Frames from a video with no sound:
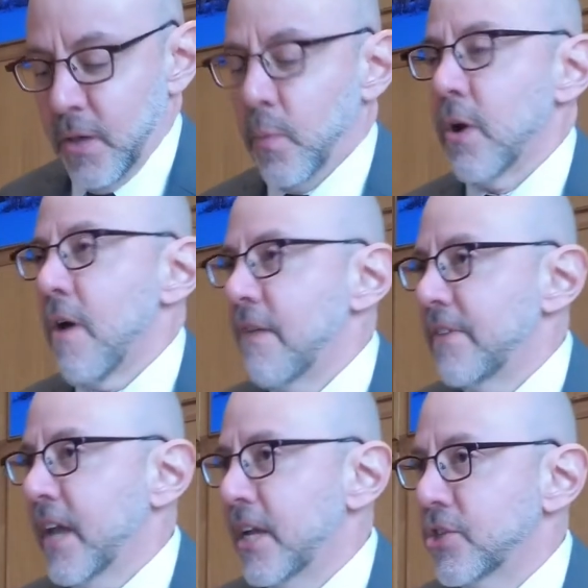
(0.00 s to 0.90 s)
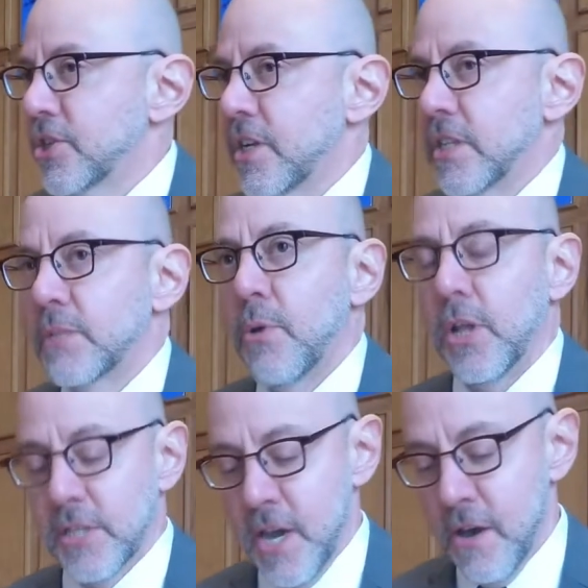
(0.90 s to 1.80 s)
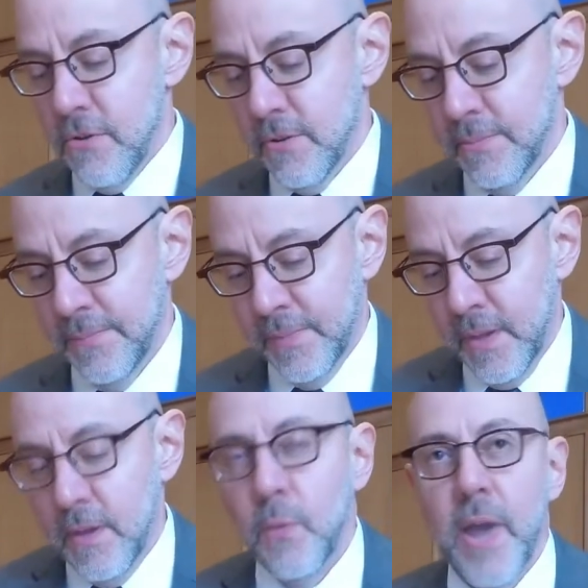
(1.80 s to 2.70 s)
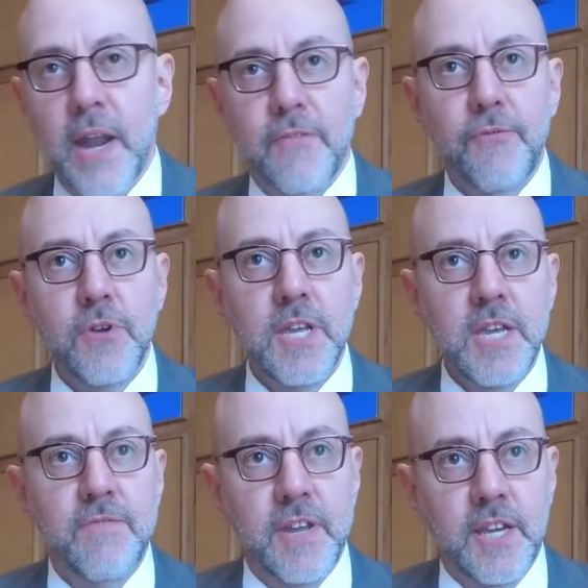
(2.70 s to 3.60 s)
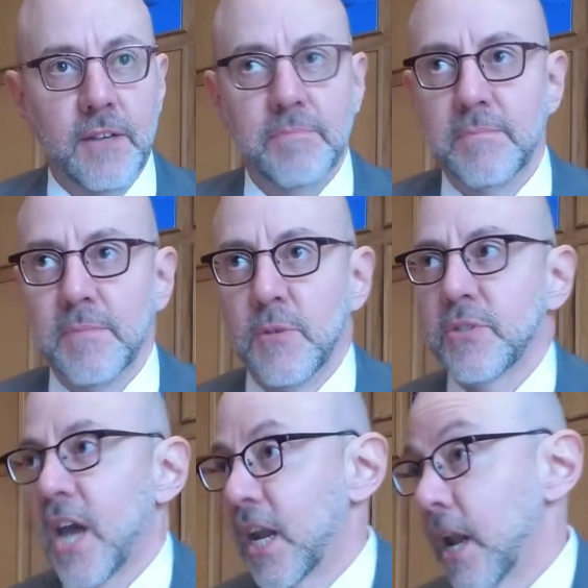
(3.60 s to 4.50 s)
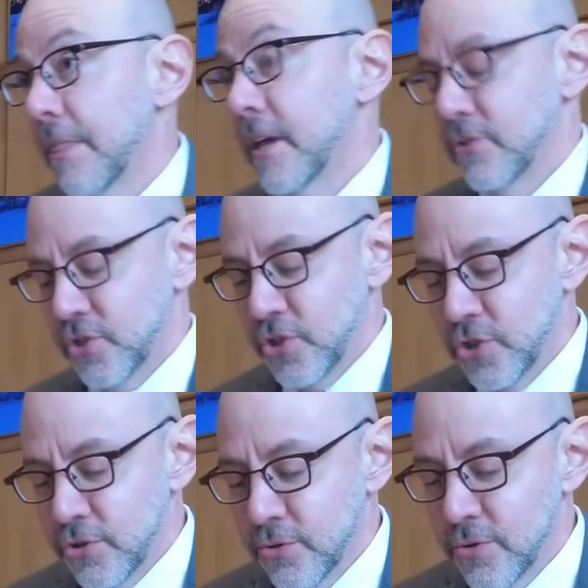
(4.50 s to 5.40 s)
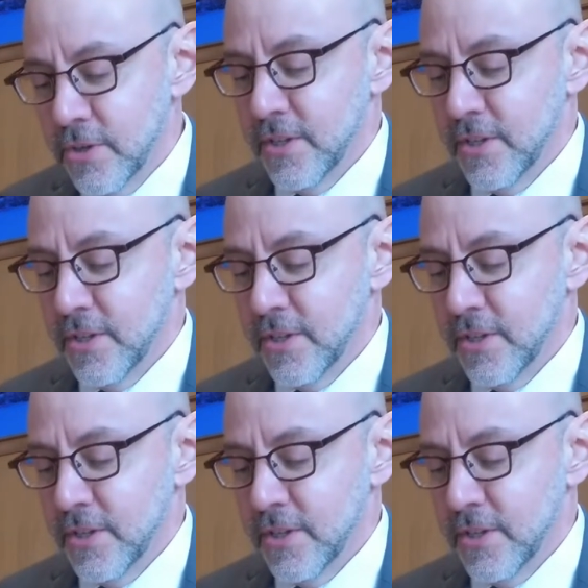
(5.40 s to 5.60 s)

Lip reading: We were on vacation in a small town. We had a free evening. There was kind of nothing else to do.